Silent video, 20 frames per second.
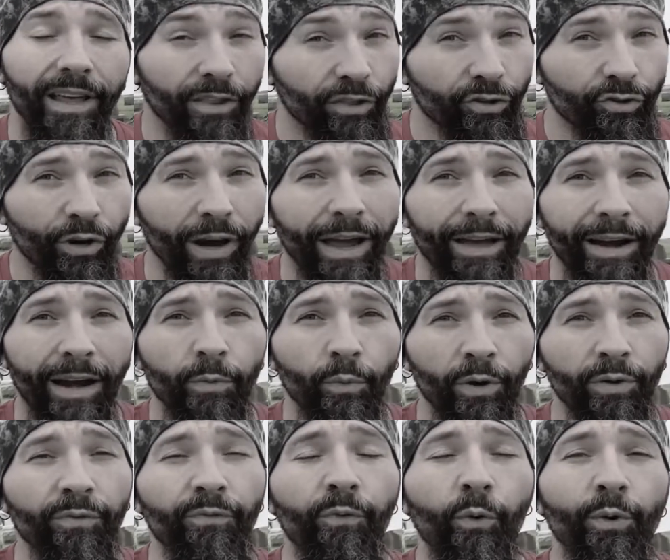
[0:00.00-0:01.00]
The tryout I'd
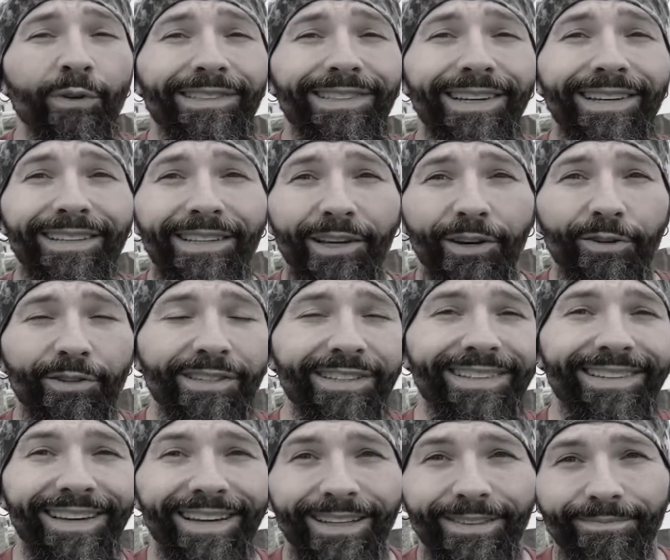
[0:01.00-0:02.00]
worked 14 years to
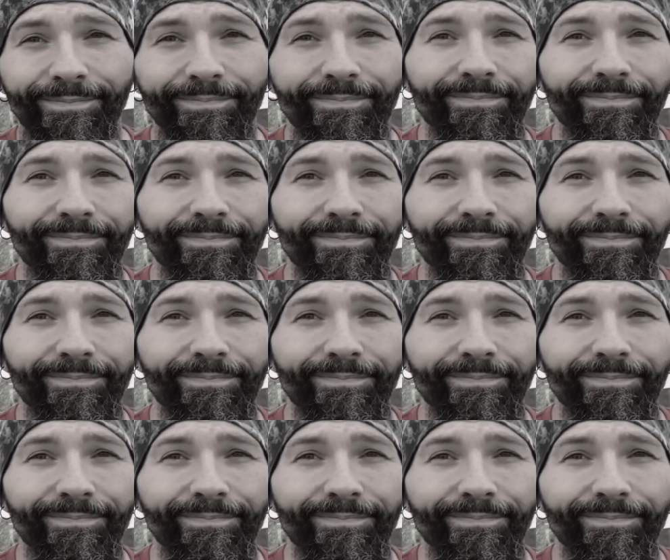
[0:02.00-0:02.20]
get.